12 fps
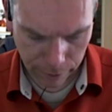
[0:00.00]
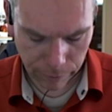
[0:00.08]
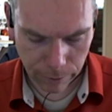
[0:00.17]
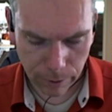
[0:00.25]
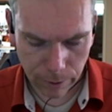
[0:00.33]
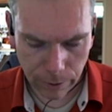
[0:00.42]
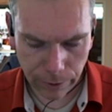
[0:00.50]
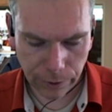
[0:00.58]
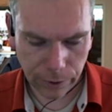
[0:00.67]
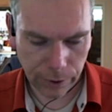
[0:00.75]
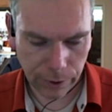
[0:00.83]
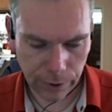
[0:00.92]

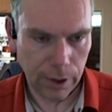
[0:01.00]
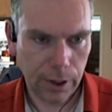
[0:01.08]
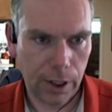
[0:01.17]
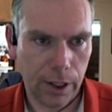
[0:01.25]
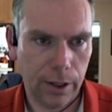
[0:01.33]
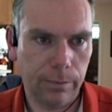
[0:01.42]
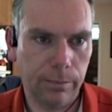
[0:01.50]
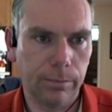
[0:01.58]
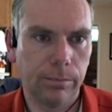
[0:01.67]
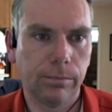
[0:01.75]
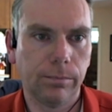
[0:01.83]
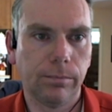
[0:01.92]
controls. Um,
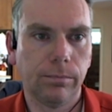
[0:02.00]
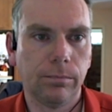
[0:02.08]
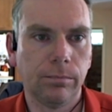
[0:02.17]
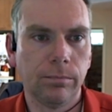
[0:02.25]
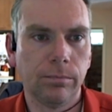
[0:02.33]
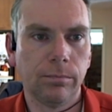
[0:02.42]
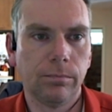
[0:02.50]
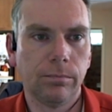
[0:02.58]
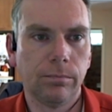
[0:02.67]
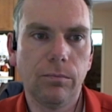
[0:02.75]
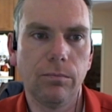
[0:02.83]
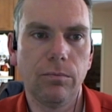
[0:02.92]

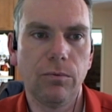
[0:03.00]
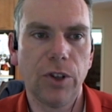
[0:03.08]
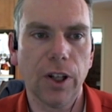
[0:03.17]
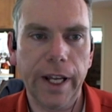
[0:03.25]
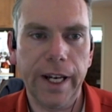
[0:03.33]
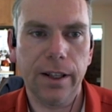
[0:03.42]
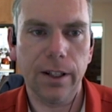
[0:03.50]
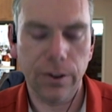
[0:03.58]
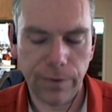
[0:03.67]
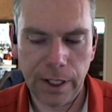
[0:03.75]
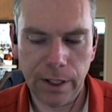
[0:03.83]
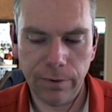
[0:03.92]
the length is
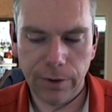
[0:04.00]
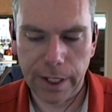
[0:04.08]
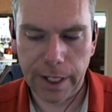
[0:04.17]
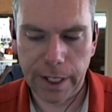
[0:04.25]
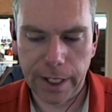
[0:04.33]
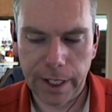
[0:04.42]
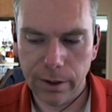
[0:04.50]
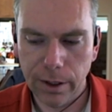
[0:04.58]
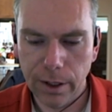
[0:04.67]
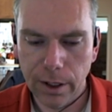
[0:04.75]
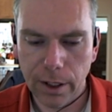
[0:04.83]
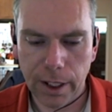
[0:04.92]
fine for that.
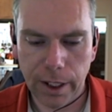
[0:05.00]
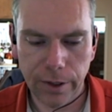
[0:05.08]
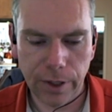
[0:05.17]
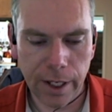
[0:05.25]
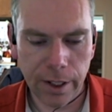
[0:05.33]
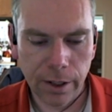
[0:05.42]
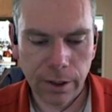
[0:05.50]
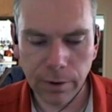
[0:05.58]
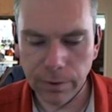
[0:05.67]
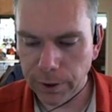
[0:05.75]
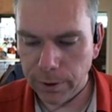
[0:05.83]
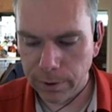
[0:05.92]
I saw another
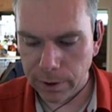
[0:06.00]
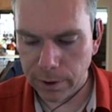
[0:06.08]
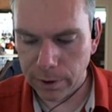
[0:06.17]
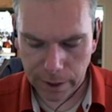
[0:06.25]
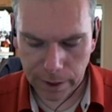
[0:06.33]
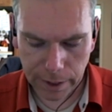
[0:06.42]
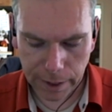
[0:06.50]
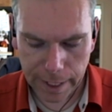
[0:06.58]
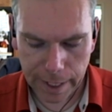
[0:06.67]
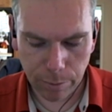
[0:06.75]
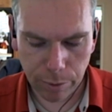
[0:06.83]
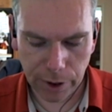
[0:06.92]
reviewer where a
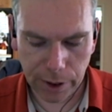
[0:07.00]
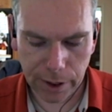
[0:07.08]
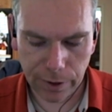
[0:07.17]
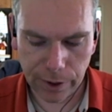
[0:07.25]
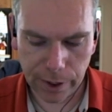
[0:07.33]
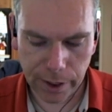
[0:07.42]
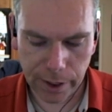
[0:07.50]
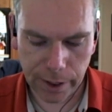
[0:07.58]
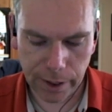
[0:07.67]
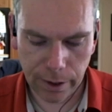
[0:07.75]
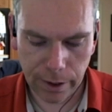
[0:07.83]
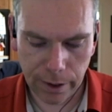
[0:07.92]
guy put this
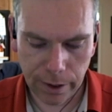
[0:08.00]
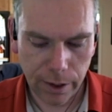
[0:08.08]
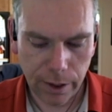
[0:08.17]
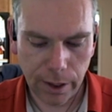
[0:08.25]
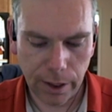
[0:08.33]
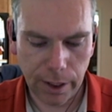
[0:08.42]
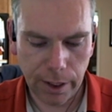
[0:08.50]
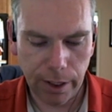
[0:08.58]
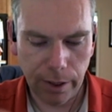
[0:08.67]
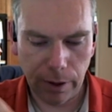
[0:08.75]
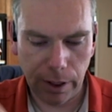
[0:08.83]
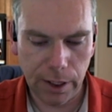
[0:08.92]
on.
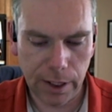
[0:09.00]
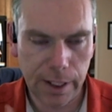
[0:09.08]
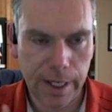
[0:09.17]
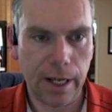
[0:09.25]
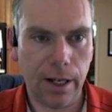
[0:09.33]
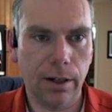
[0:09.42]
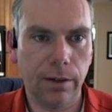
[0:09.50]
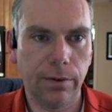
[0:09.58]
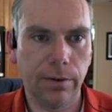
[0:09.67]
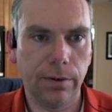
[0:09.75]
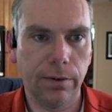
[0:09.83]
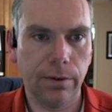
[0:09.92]
He didn't have
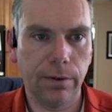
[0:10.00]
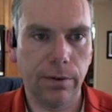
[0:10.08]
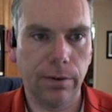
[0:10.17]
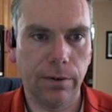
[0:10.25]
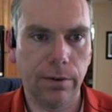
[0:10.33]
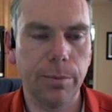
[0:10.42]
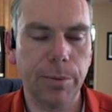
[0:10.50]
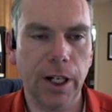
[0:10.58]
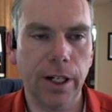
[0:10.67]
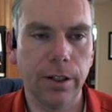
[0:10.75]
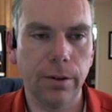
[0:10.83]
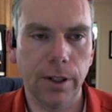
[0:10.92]
anything to clip it
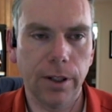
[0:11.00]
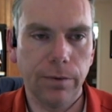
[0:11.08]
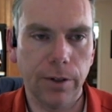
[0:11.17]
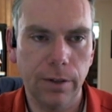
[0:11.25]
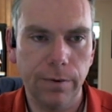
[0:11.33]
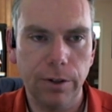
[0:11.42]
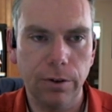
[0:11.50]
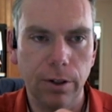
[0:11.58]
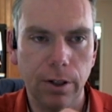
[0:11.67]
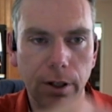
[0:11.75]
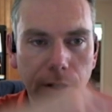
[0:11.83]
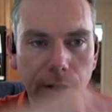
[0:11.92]
onto on the front of his
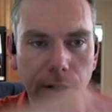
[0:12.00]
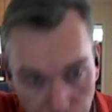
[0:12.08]
shirt,